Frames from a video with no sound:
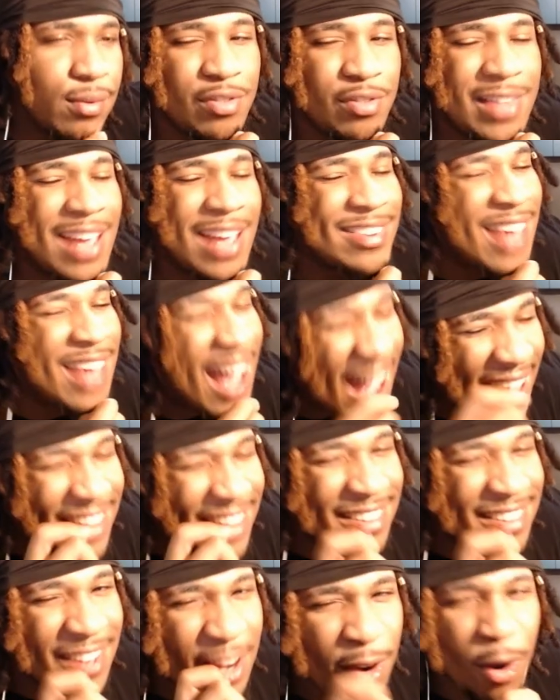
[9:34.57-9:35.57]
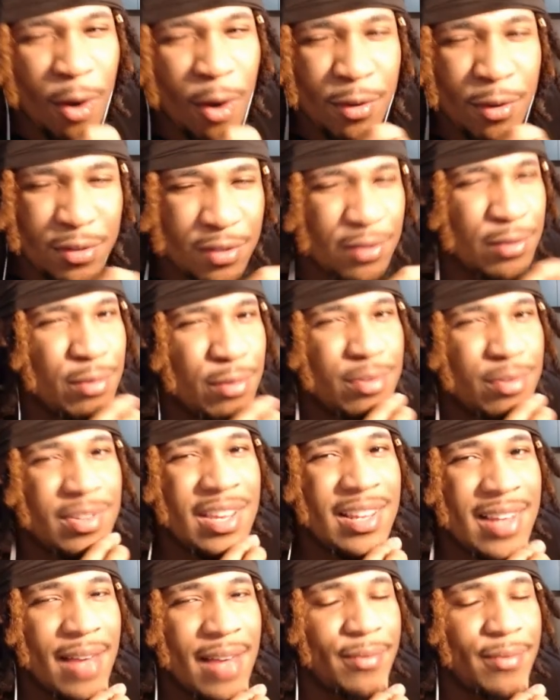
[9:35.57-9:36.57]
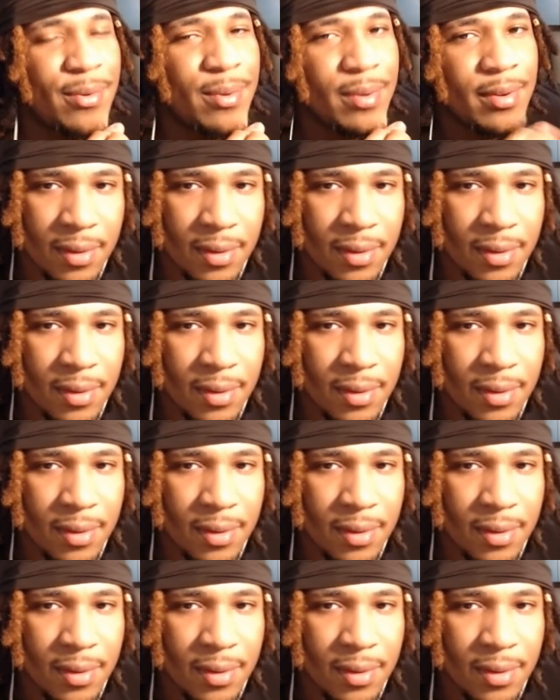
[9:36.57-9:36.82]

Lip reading: That's high tier Otsutsuki level.